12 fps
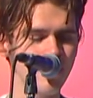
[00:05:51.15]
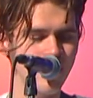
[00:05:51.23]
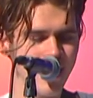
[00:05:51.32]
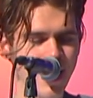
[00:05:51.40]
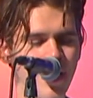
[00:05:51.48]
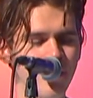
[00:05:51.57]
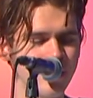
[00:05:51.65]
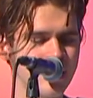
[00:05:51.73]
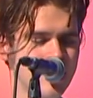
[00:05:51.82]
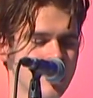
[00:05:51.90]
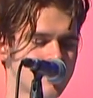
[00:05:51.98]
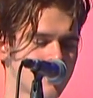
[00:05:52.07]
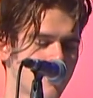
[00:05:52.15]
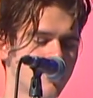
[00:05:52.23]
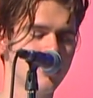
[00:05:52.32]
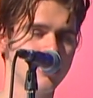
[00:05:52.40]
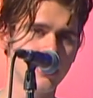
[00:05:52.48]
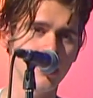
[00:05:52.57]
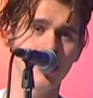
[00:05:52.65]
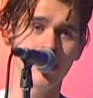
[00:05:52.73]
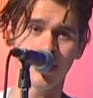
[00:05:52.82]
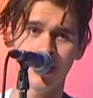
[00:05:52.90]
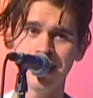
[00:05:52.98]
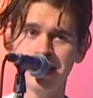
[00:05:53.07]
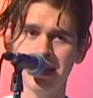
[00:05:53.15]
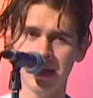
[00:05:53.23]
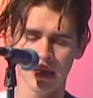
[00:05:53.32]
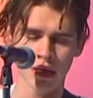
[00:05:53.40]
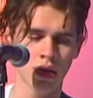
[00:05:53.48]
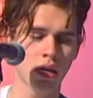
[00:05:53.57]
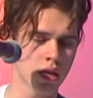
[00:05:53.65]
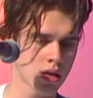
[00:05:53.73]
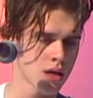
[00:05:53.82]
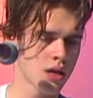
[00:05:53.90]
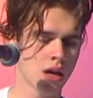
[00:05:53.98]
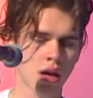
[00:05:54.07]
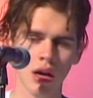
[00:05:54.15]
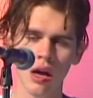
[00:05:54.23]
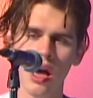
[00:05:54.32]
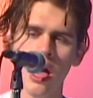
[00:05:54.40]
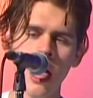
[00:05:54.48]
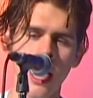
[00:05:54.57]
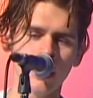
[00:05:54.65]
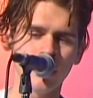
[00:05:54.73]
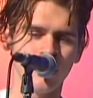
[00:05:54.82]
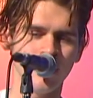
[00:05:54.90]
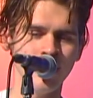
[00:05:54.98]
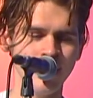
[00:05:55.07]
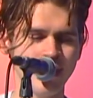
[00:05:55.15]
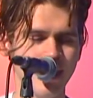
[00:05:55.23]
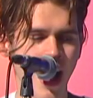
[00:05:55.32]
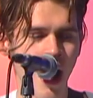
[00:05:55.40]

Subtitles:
ever since I was a youngin'. 'Cause I